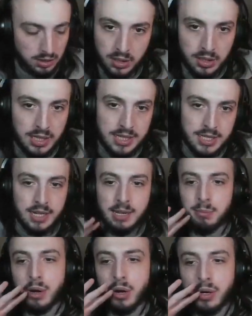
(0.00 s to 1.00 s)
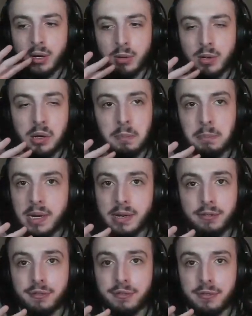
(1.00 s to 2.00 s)
listen here, bro. I don't want no
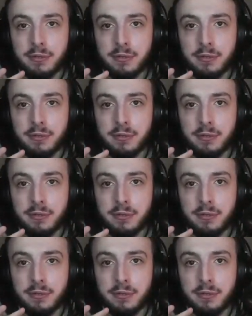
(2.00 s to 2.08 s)
beef.